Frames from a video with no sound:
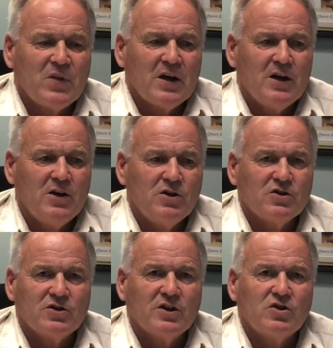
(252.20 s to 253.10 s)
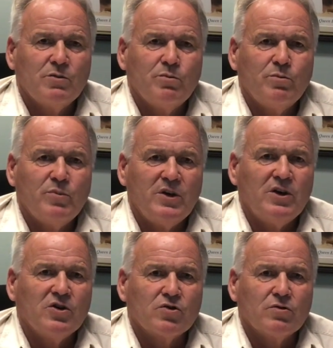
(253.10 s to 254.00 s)
it is such a big
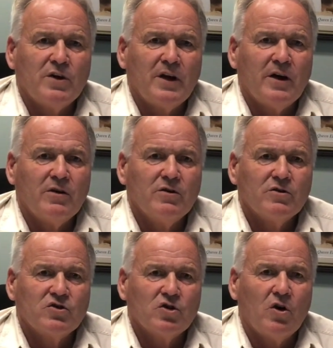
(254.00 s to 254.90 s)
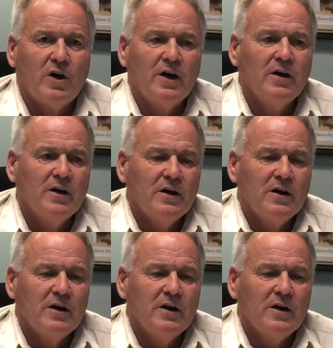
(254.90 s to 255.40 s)
industry in our shire,